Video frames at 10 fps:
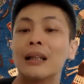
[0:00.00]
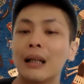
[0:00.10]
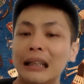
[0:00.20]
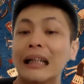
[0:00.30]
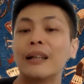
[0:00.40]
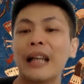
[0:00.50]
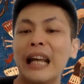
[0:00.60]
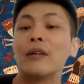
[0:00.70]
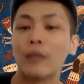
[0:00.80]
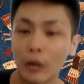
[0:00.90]
a
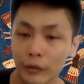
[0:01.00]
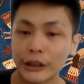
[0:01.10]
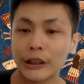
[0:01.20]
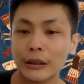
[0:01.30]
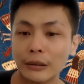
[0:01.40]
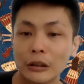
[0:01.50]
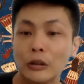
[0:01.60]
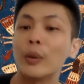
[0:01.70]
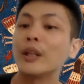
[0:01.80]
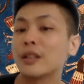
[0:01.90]
date of origin.
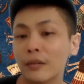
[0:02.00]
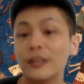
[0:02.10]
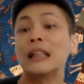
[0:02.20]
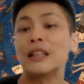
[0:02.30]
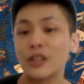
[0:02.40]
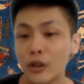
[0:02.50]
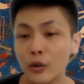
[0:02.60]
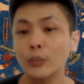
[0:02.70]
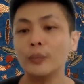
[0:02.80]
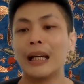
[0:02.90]
So it is often
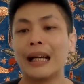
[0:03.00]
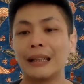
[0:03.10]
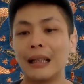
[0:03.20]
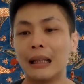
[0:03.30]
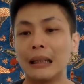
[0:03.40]
assumed that